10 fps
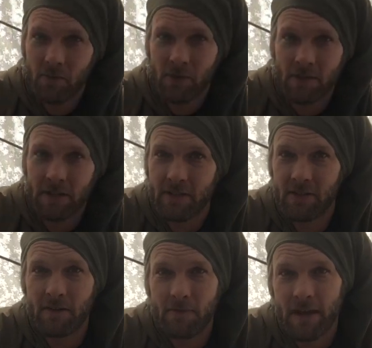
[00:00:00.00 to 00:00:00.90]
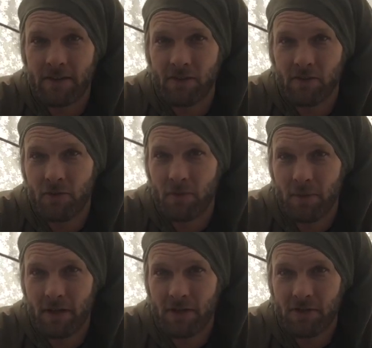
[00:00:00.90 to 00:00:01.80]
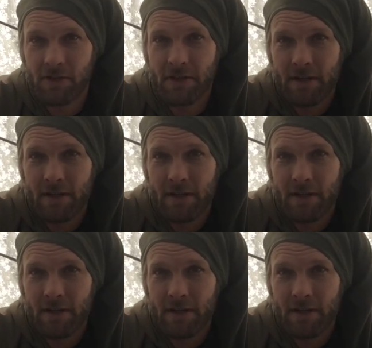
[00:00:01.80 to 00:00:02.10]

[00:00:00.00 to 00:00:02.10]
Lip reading: It really isn't affected too much